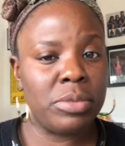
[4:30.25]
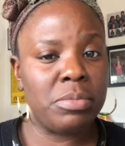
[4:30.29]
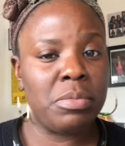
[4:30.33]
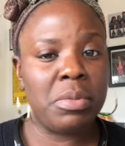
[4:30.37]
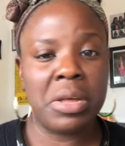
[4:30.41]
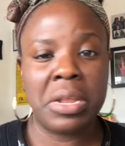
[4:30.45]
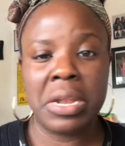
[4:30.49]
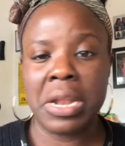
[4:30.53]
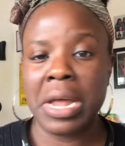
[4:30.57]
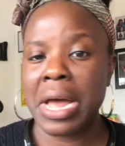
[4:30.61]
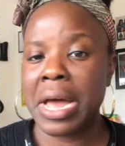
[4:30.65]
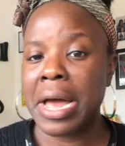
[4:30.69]

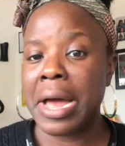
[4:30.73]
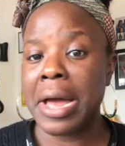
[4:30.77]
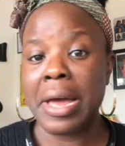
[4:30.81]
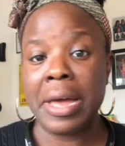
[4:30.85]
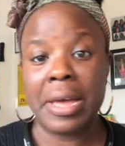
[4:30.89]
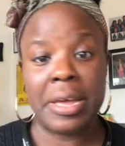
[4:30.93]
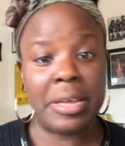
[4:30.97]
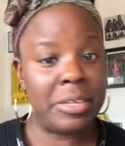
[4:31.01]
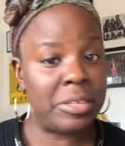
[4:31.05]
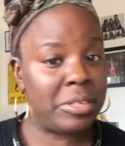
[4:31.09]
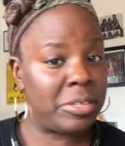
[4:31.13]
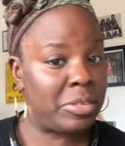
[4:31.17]
But
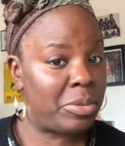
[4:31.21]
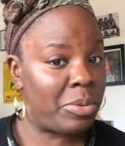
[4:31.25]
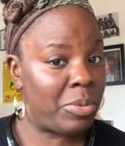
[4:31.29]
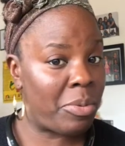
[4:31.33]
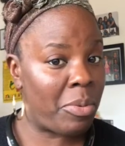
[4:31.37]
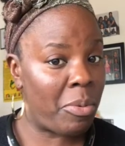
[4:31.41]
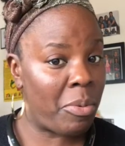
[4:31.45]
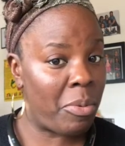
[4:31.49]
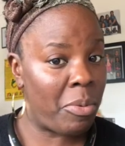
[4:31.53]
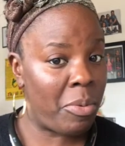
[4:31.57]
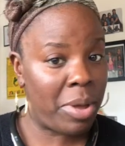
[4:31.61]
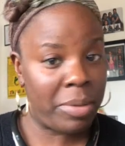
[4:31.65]
I
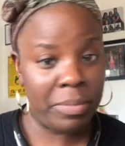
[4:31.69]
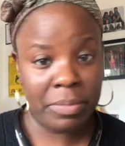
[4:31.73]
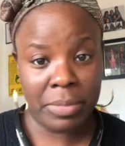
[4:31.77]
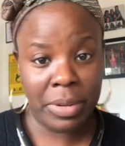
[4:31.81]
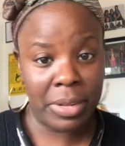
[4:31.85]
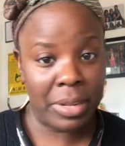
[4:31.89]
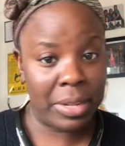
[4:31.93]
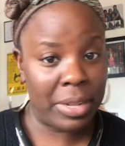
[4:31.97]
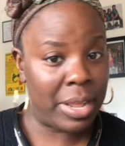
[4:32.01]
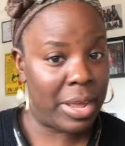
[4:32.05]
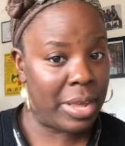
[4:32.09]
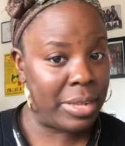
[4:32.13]
swept
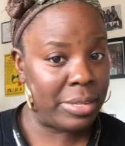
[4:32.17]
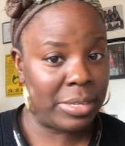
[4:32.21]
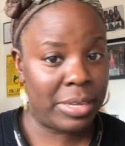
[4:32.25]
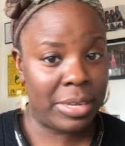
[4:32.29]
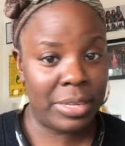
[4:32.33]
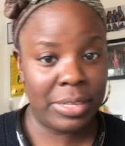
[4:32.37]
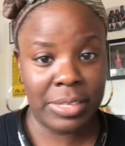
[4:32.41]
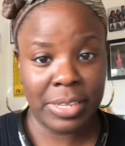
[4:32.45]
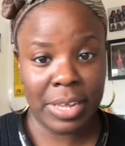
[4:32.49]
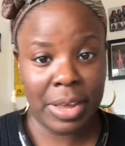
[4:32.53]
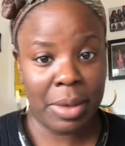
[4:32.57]
the closets.